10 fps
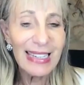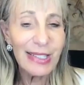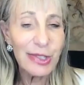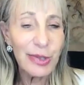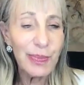
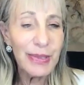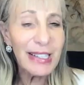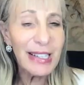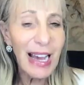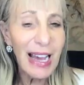And it's
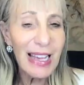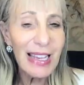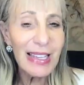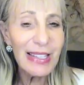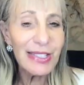
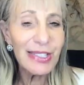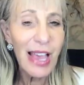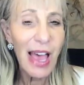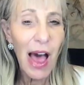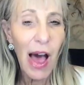
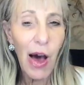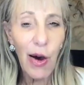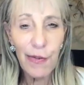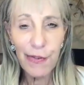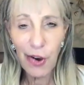because
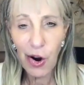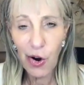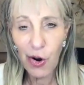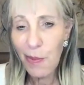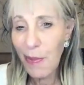of
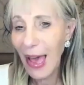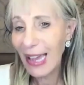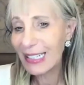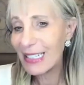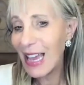her
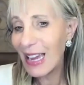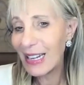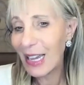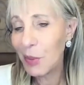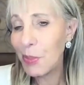
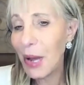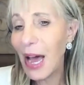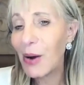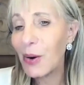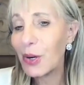magnetic
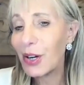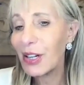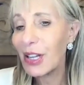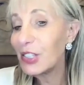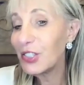
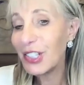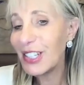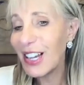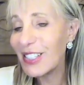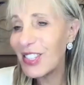power.
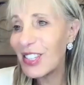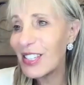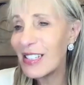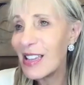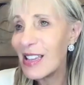She
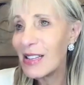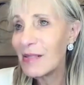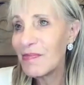doesn't